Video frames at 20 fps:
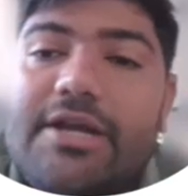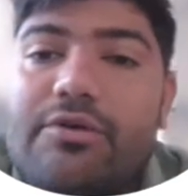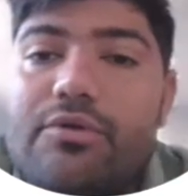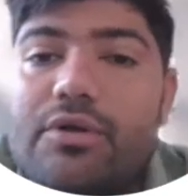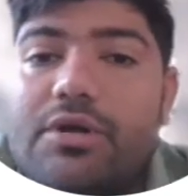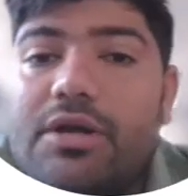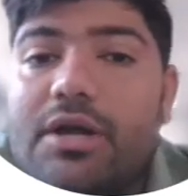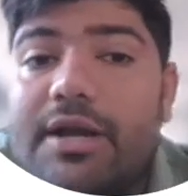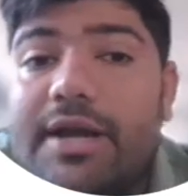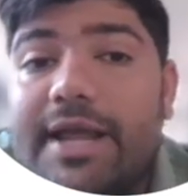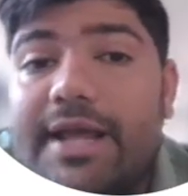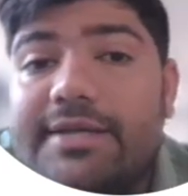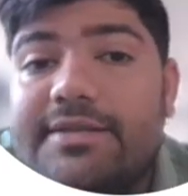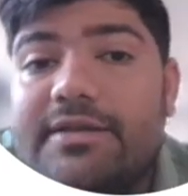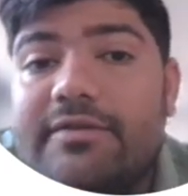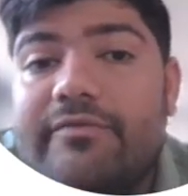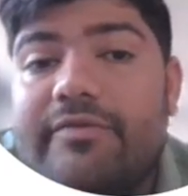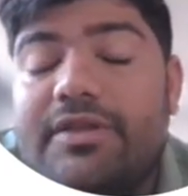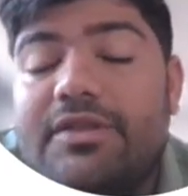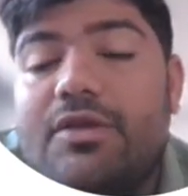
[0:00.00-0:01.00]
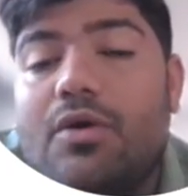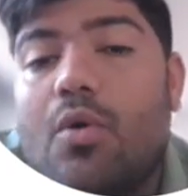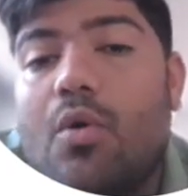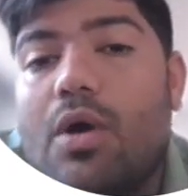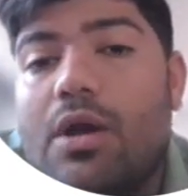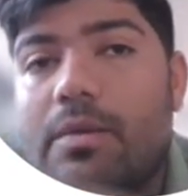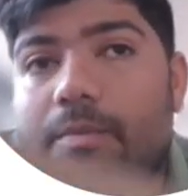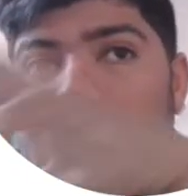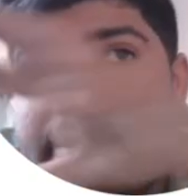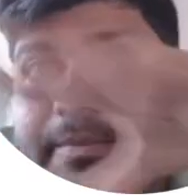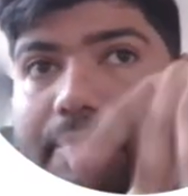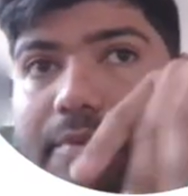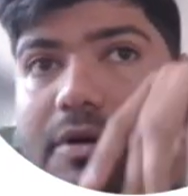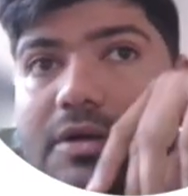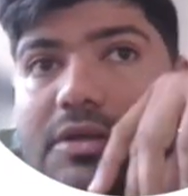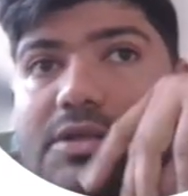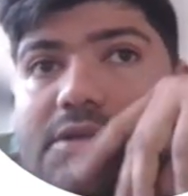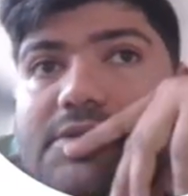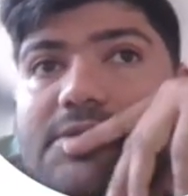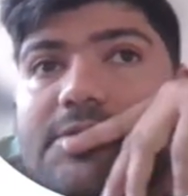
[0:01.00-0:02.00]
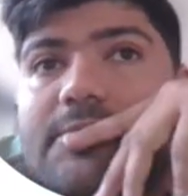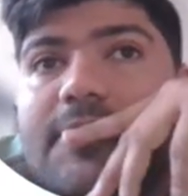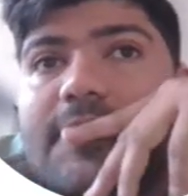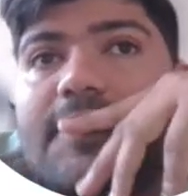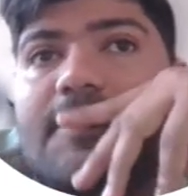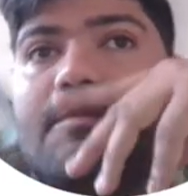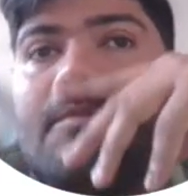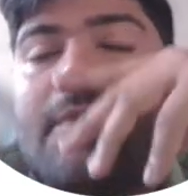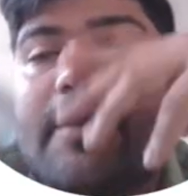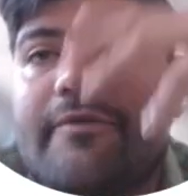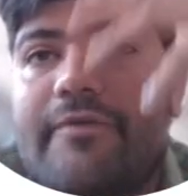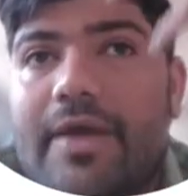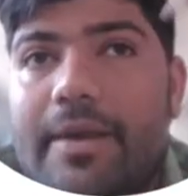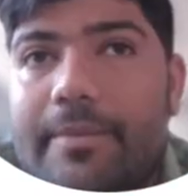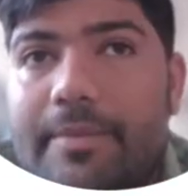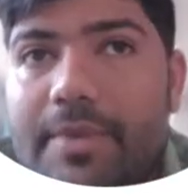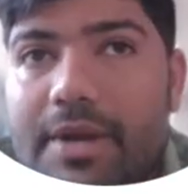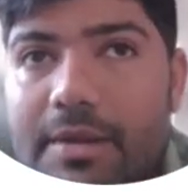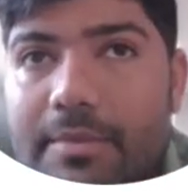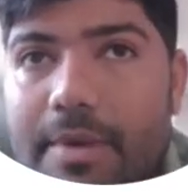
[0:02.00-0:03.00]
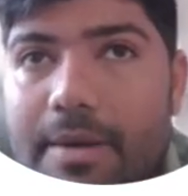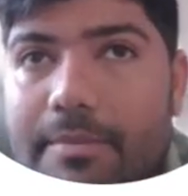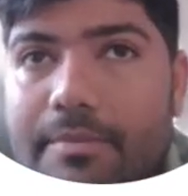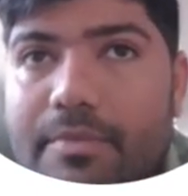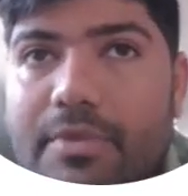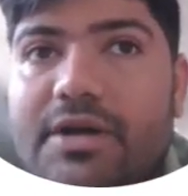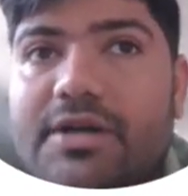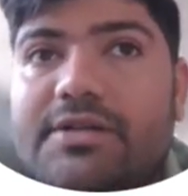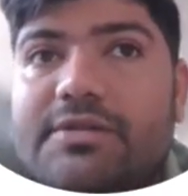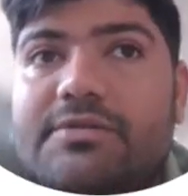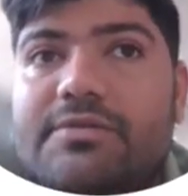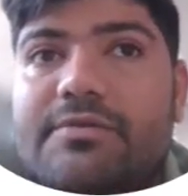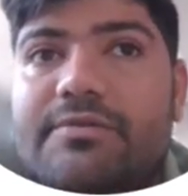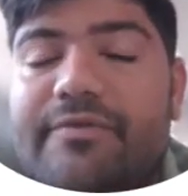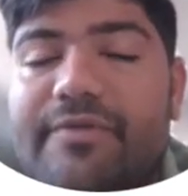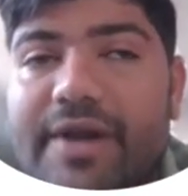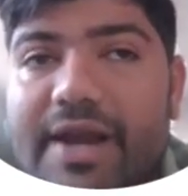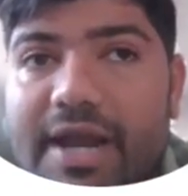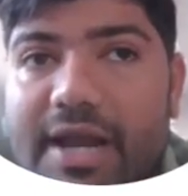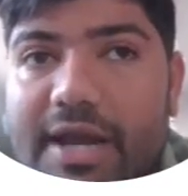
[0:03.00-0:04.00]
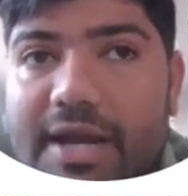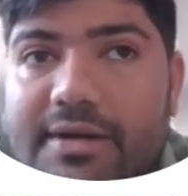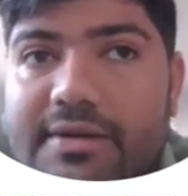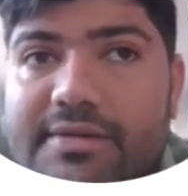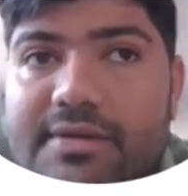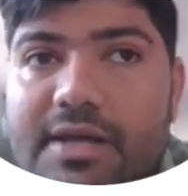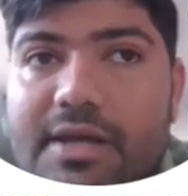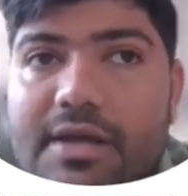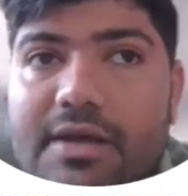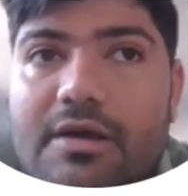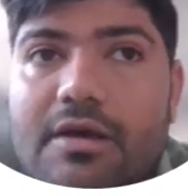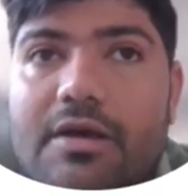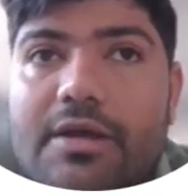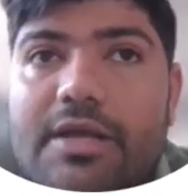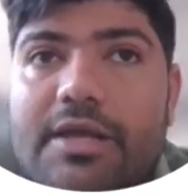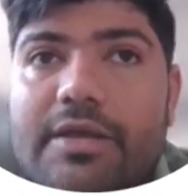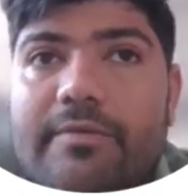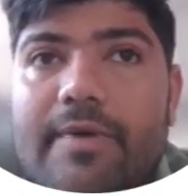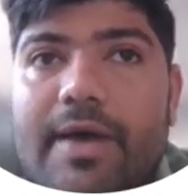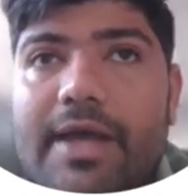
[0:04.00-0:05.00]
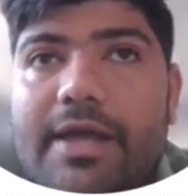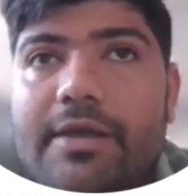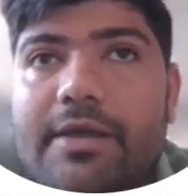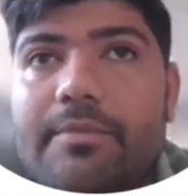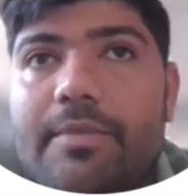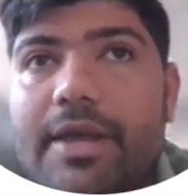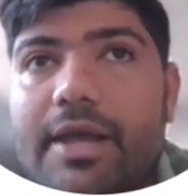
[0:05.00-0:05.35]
genuine connection with all peoples in my family members, friends. If I